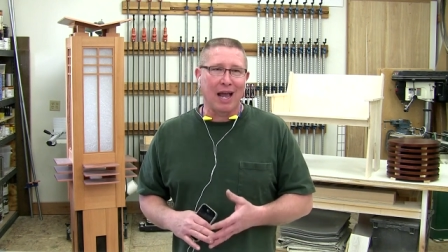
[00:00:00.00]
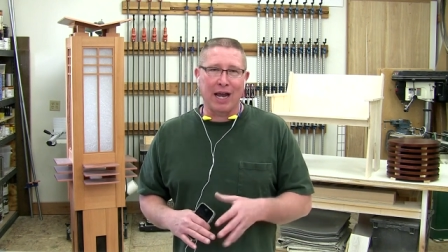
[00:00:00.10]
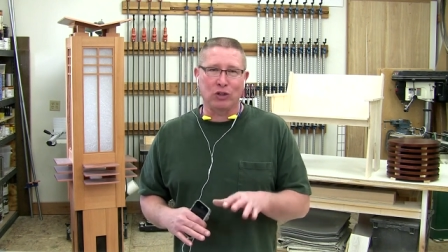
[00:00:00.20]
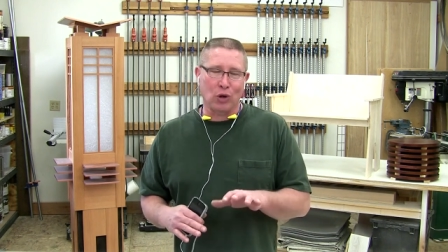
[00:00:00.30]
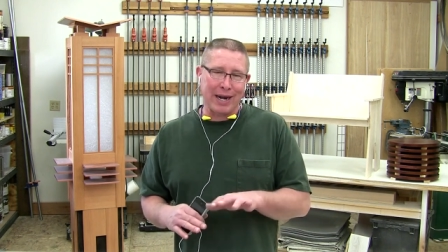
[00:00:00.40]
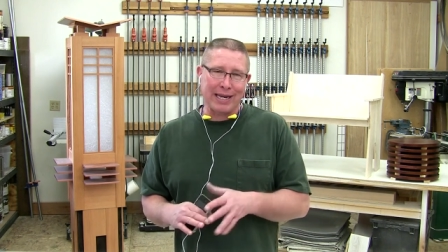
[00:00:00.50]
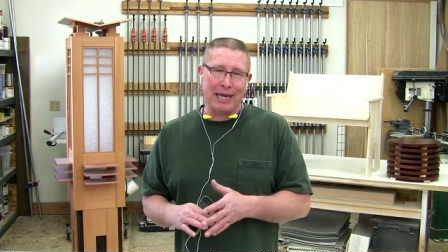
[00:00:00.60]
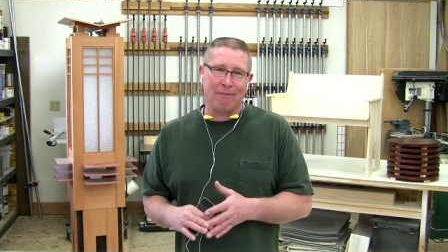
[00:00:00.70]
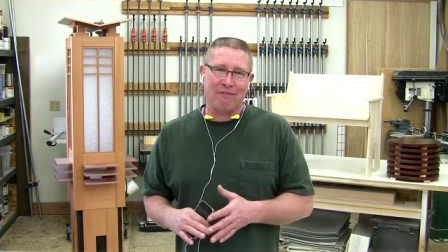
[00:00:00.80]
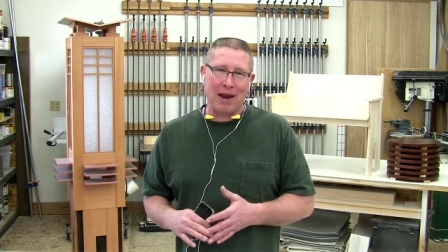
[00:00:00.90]
I try to
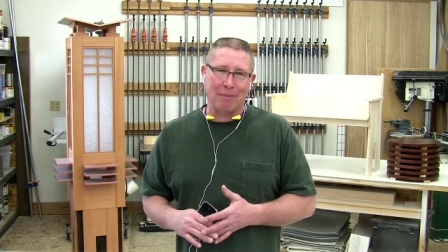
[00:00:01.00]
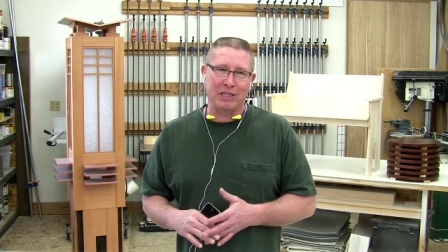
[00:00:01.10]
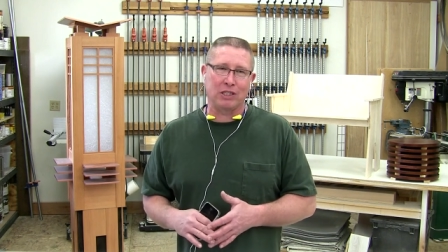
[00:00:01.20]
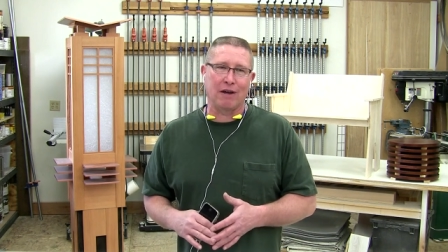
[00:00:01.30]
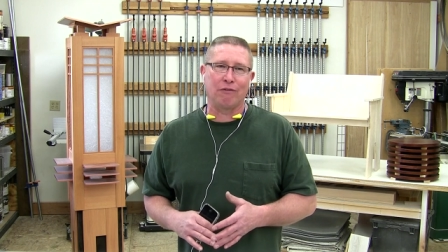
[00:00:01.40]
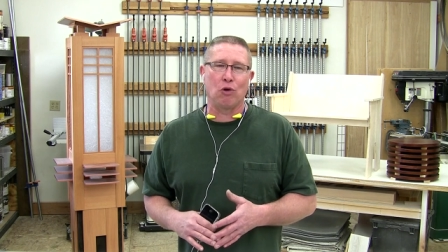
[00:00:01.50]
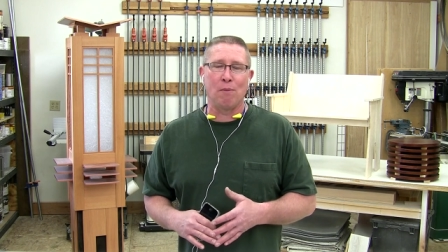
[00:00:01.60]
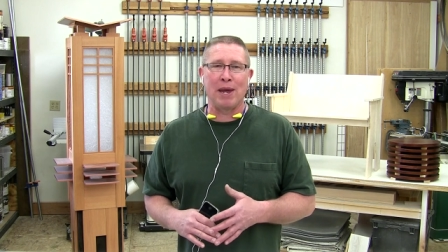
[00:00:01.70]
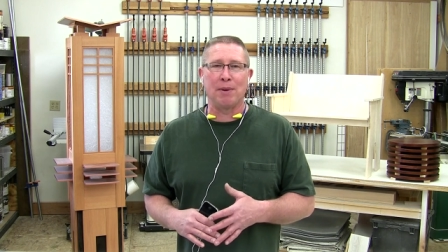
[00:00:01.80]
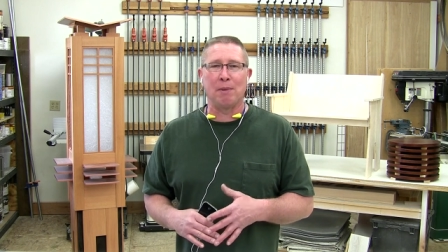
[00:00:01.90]
keep family stuff to a
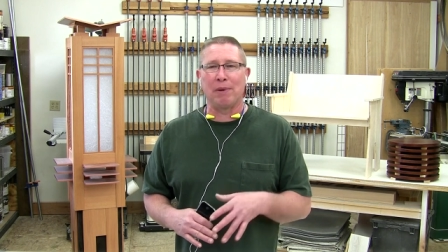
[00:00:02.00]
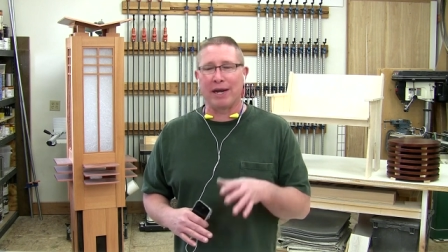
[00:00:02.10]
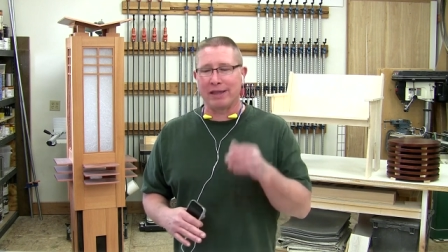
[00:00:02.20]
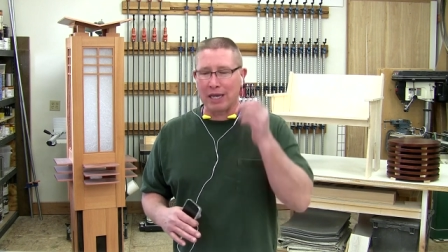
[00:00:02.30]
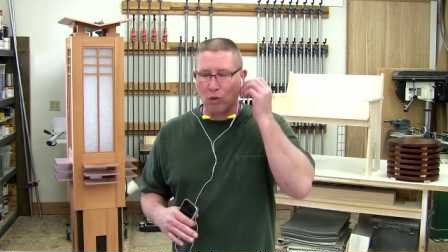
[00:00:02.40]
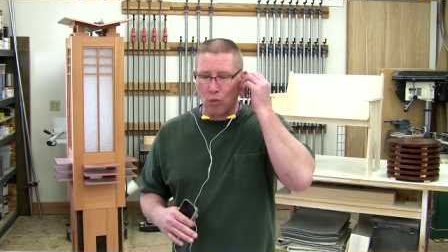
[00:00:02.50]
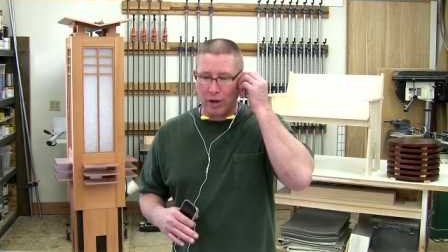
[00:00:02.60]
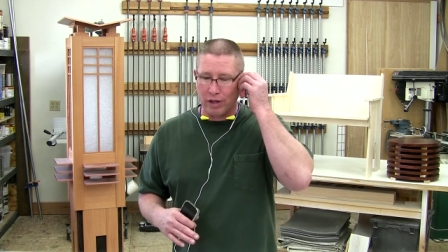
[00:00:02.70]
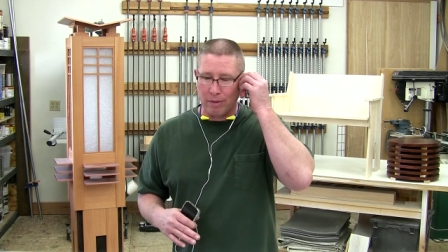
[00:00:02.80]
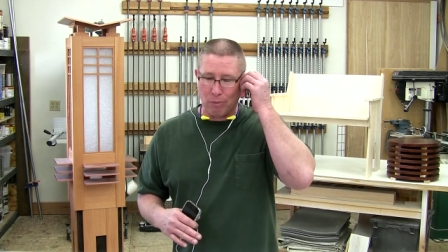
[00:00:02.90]
minimum, but I think one
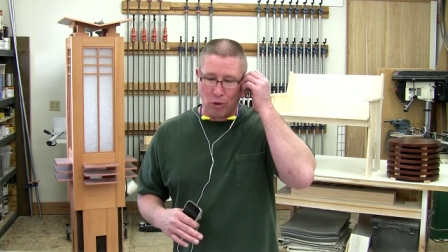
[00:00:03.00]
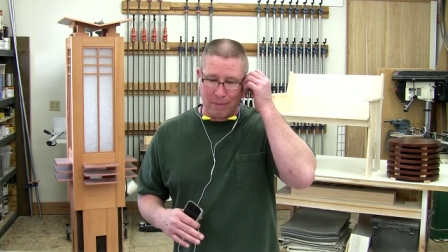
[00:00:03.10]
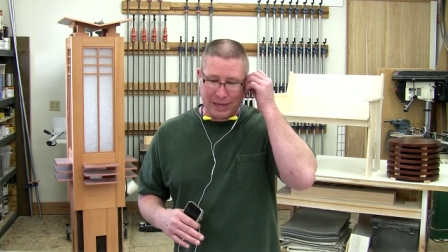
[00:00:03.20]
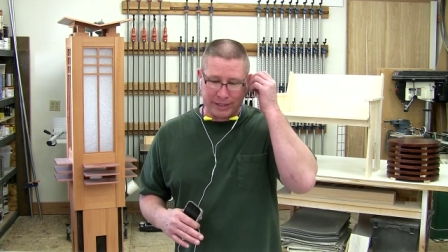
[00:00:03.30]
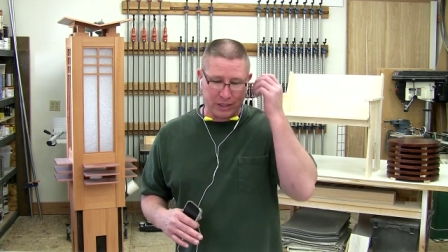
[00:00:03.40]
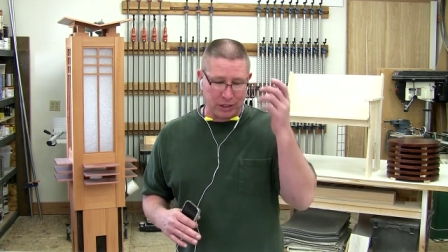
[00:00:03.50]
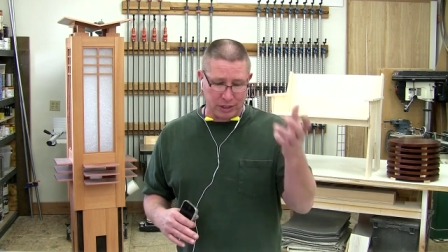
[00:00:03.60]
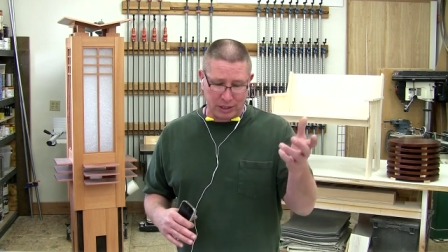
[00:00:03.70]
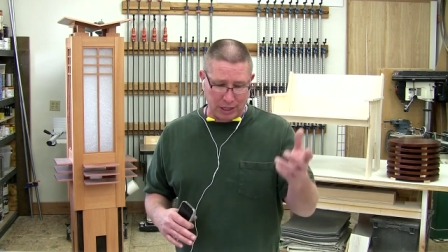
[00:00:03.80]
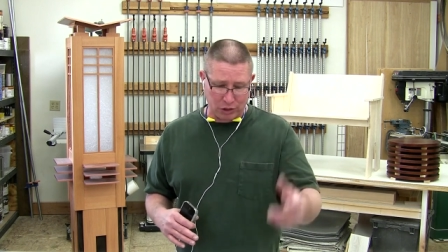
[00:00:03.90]
of the important
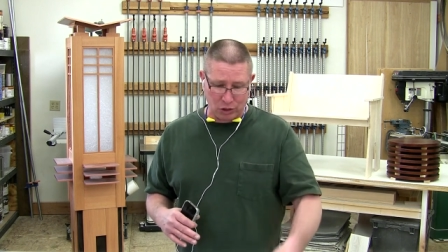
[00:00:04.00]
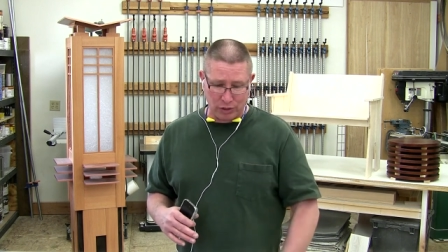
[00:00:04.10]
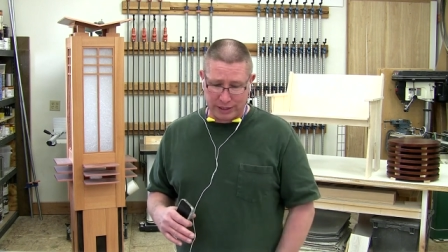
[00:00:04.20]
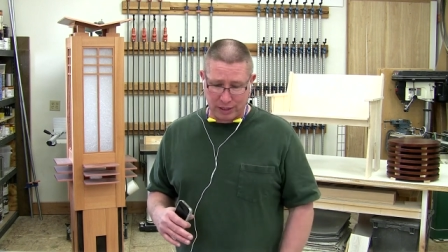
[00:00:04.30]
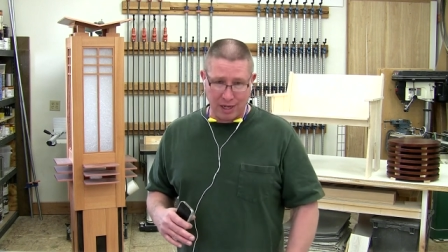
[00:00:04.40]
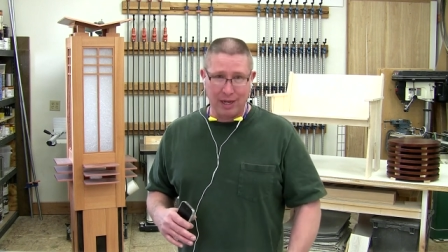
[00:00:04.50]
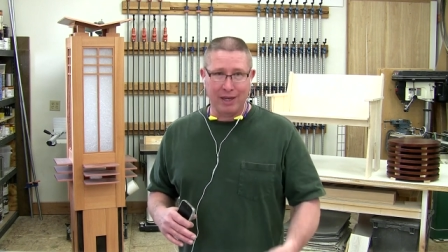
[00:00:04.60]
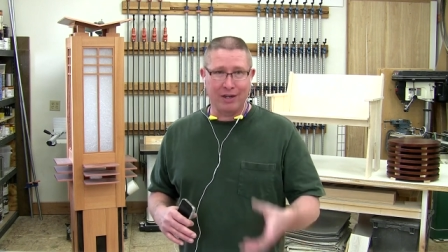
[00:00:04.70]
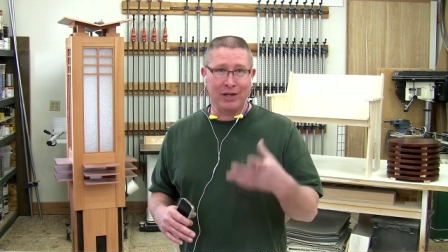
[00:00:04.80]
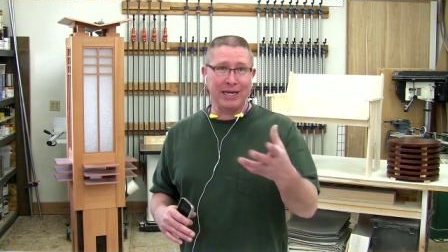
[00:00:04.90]
messages there too is
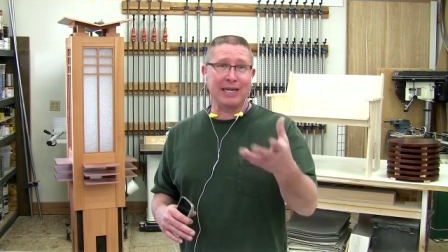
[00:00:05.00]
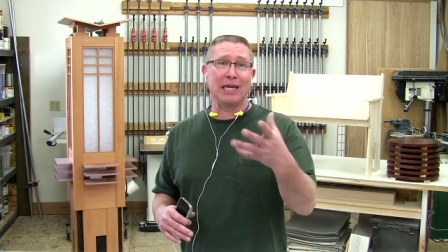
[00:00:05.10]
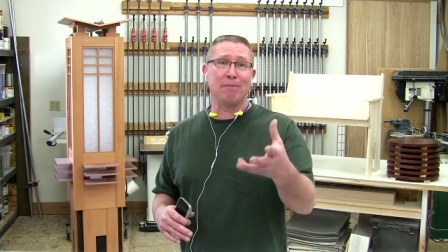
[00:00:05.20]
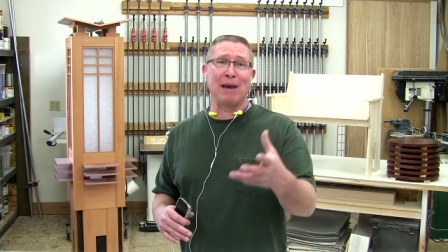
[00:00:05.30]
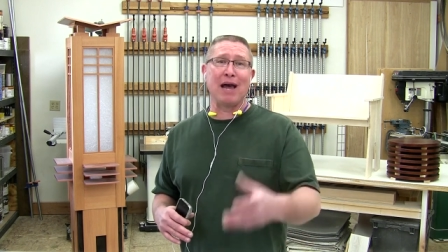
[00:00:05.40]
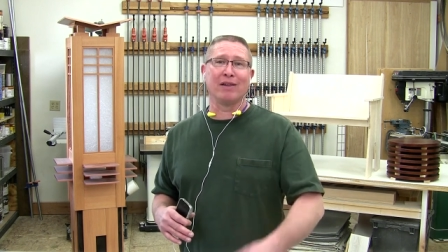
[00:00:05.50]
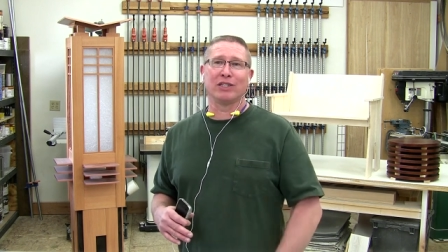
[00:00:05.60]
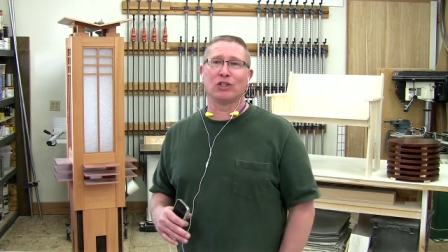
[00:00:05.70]
you need to keep balance.